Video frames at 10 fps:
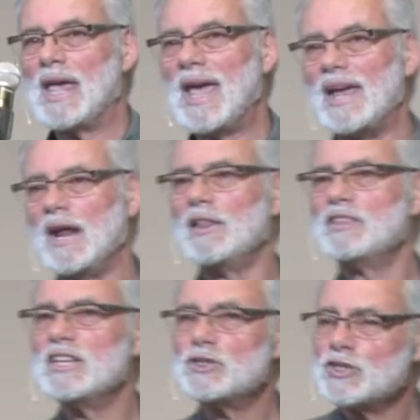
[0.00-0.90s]
And
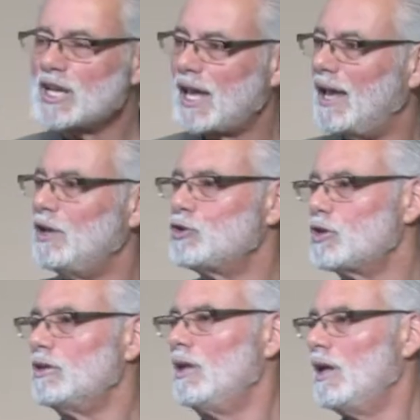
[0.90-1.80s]
on this
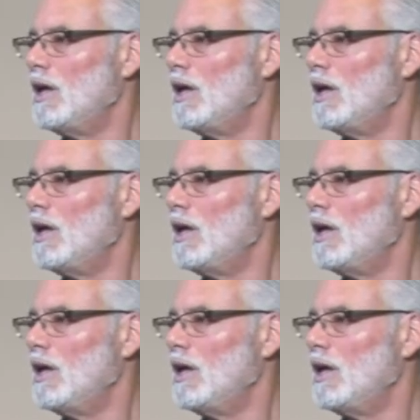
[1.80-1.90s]
occasion,